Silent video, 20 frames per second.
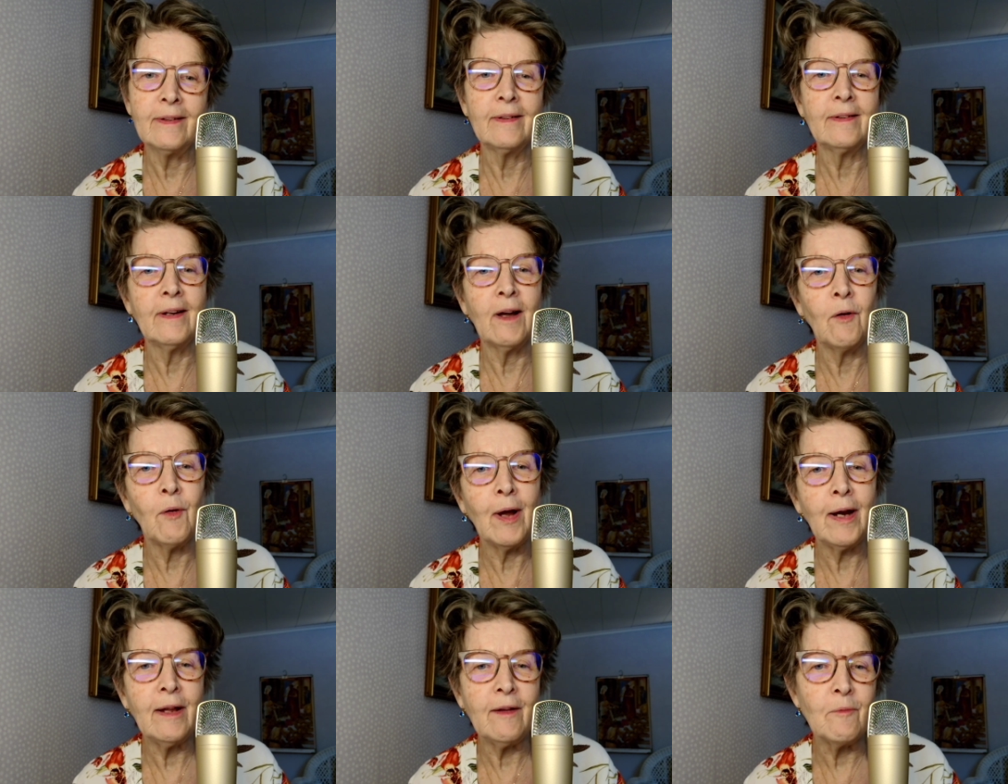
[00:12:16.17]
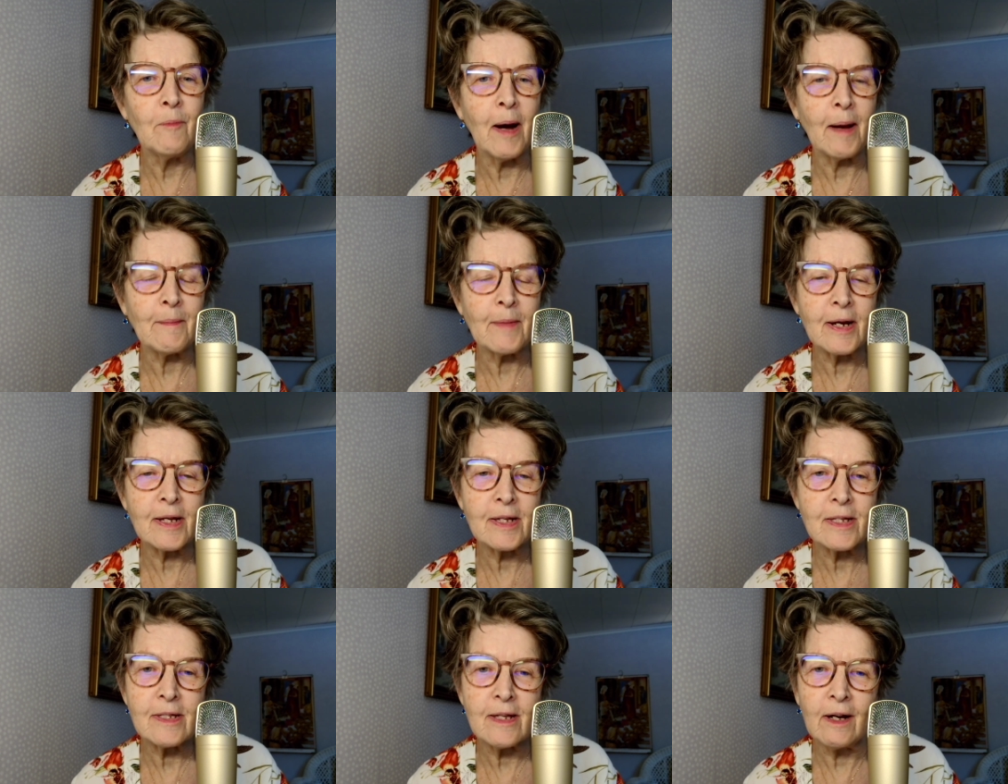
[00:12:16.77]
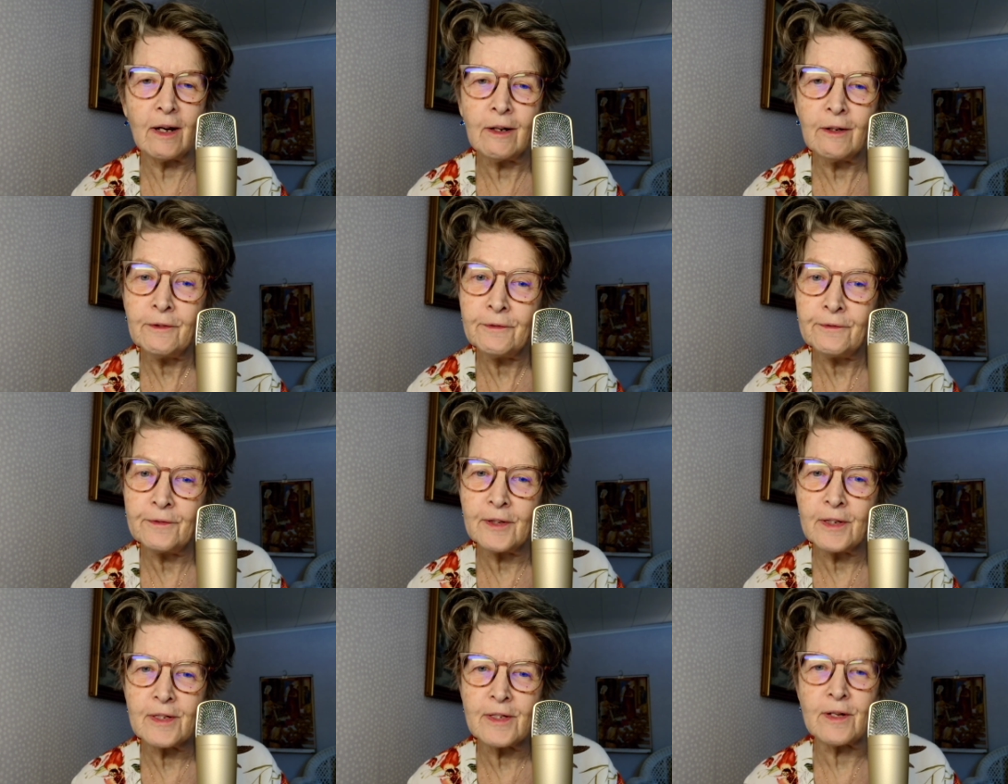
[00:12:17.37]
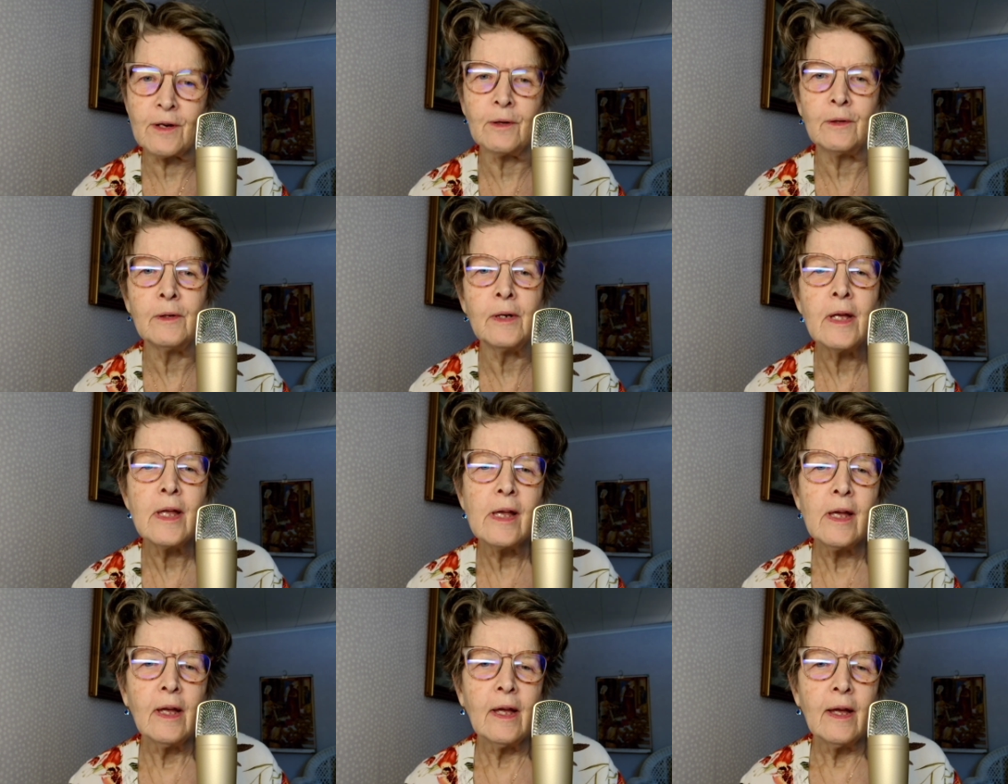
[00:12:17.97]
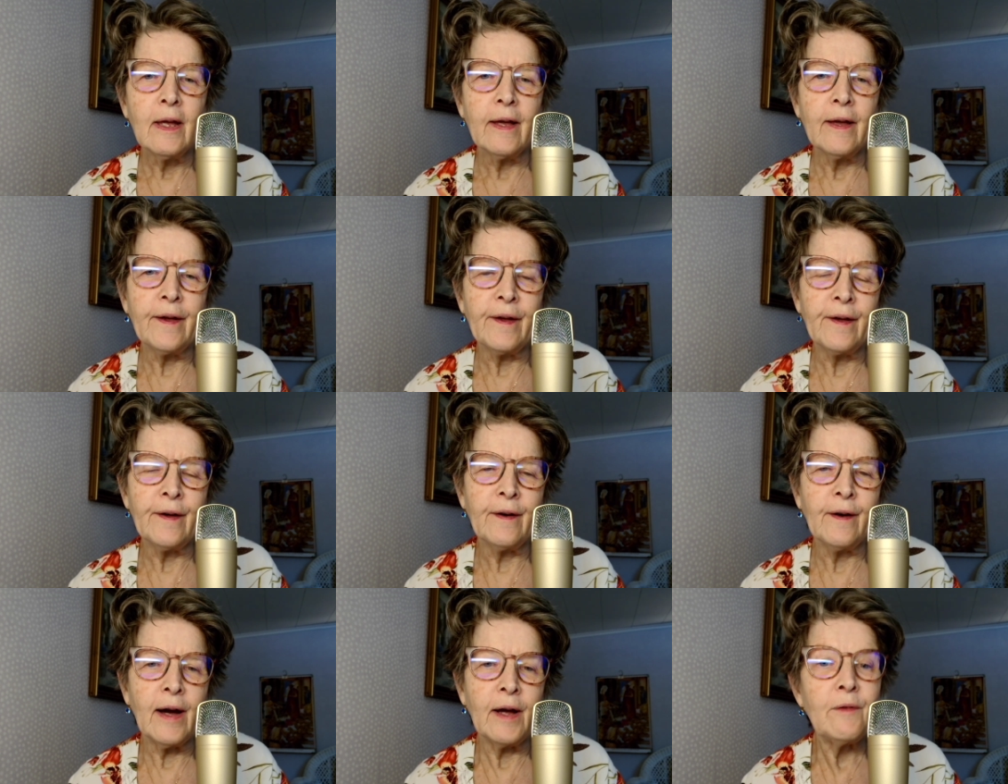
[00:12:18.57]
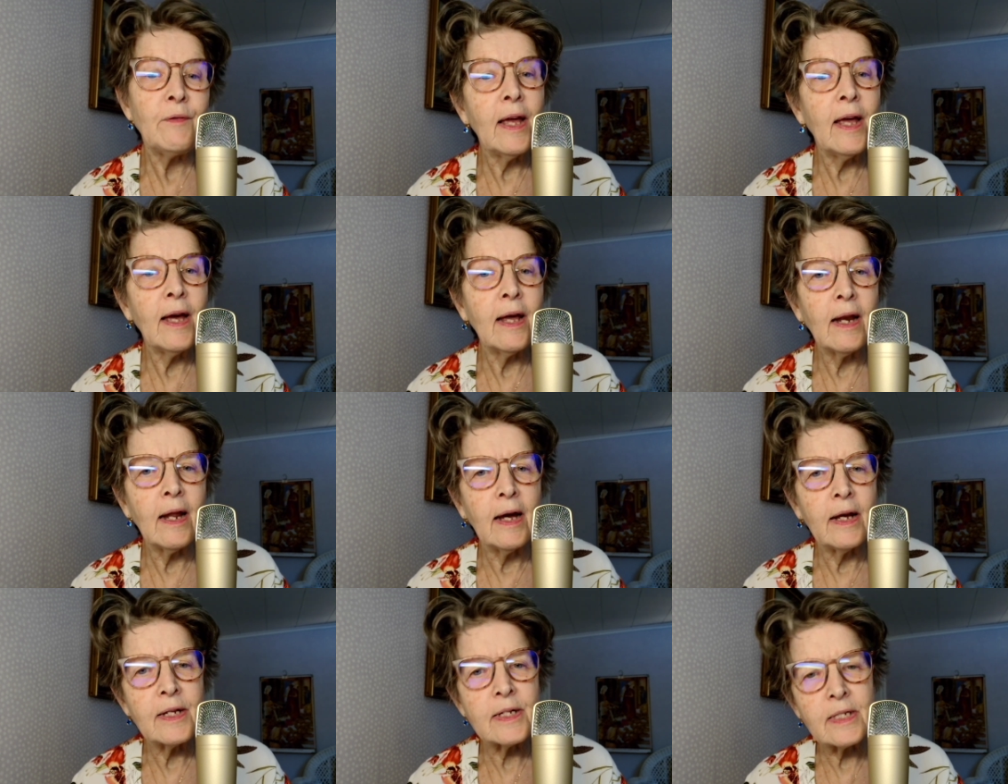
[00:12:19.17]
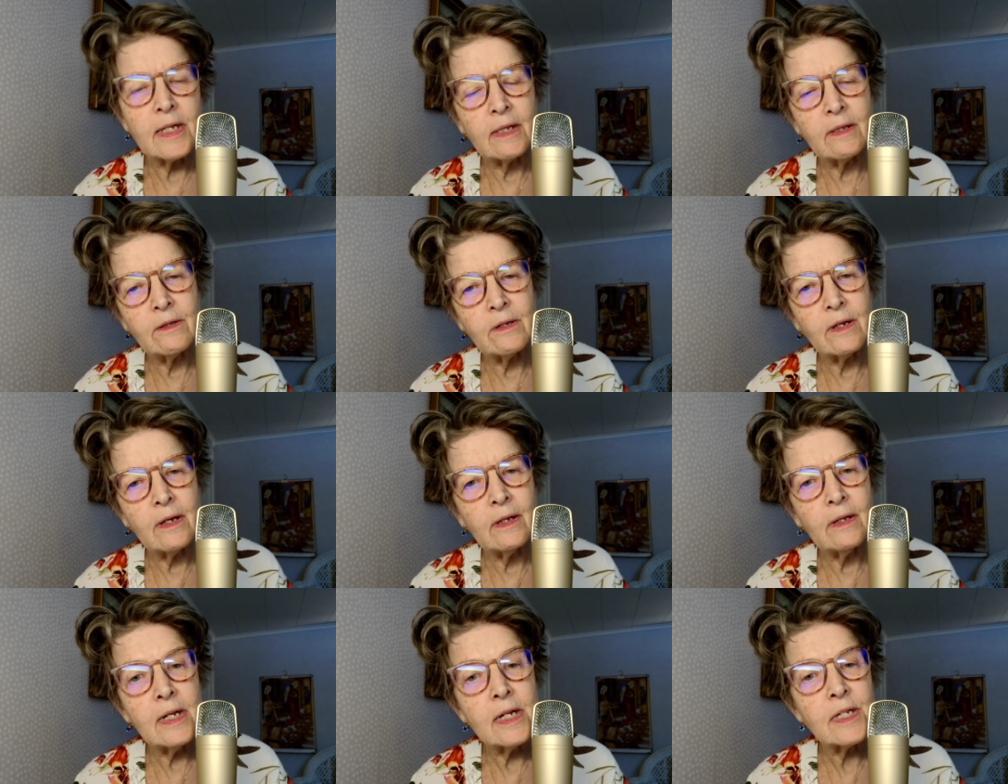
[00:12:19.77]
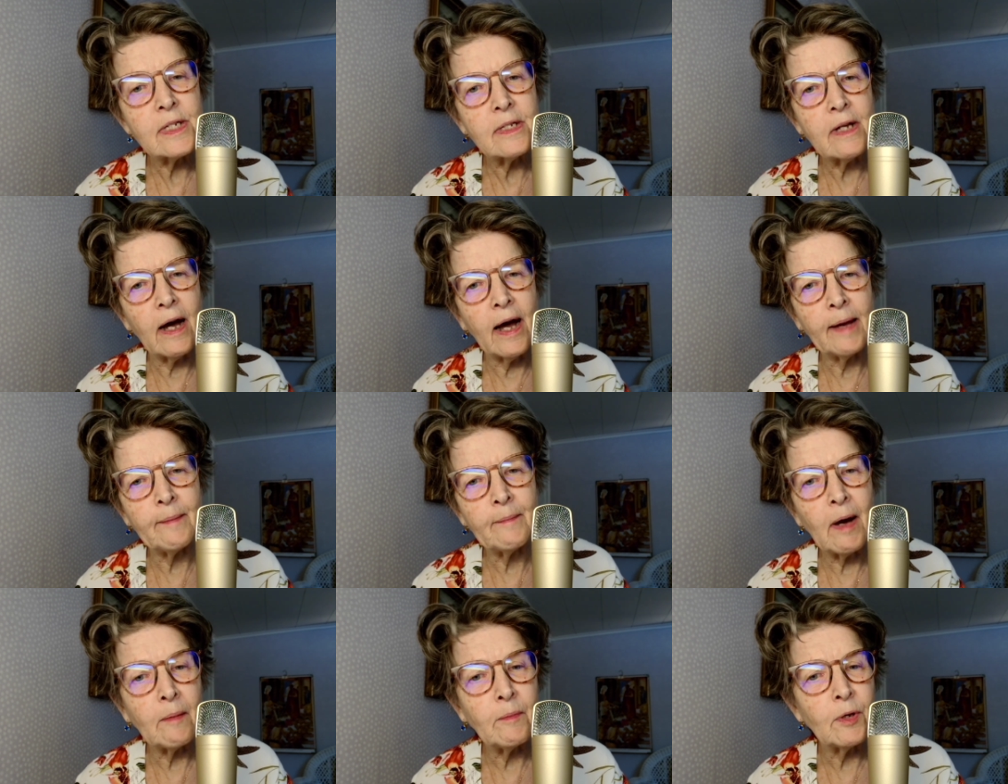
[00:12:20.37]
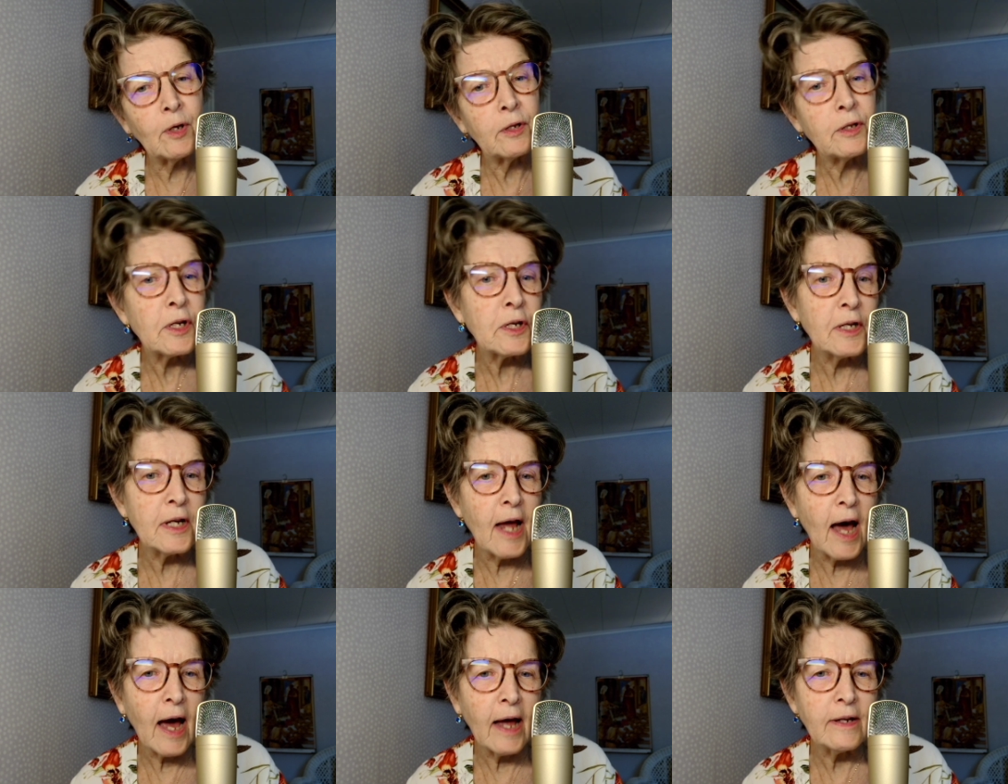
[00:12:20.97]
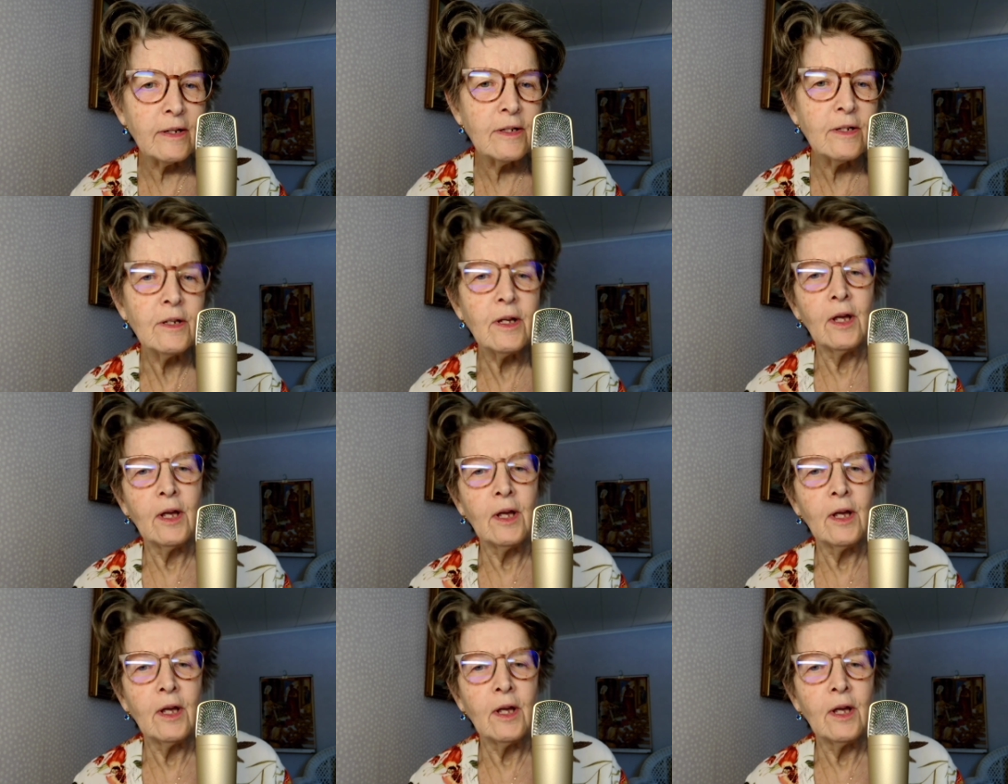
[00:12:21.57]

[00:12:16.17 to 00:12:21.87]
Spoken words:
Now I live by myself, so I realized that this time I'm not a nun